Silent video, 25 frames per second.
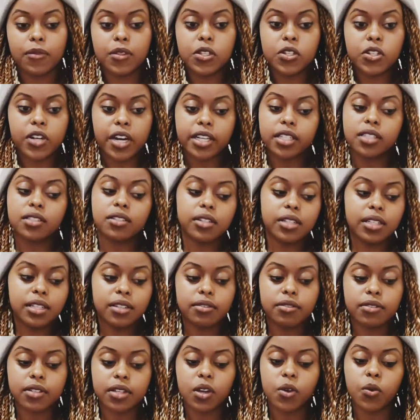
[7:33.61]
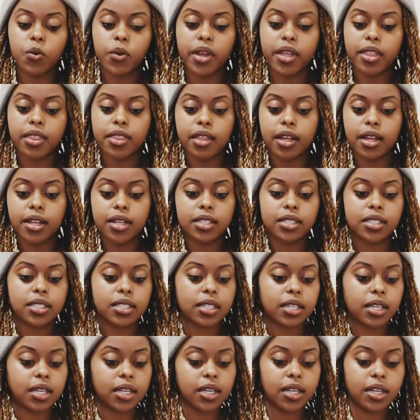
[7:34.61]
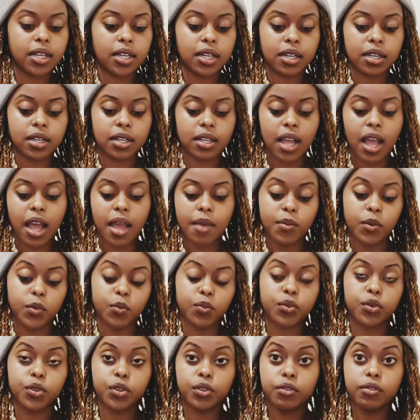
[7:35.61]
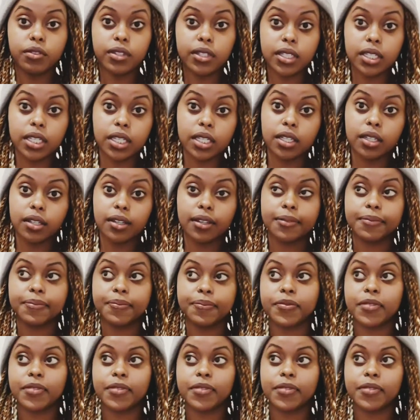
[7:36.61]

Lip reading: try to live in a way that I'm improving.